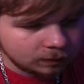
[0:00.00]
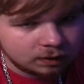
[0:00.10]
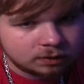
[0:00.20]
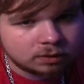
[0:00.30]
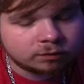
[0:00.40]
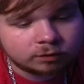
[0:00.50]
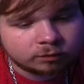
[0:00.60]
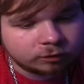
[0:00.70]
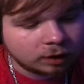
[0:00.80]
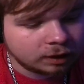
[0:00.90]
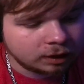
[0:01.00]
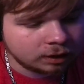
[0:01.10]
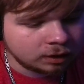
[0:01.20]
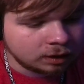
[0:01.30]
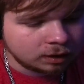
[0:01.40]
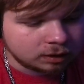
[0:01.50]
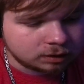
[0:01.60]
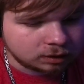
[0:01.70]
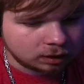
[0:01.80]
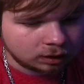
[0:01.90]
So from Friday
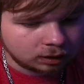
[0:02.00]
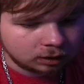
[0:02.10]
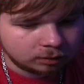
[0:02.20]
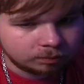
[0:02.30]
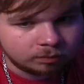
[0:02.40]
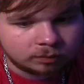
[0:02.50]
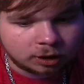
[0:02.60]
to um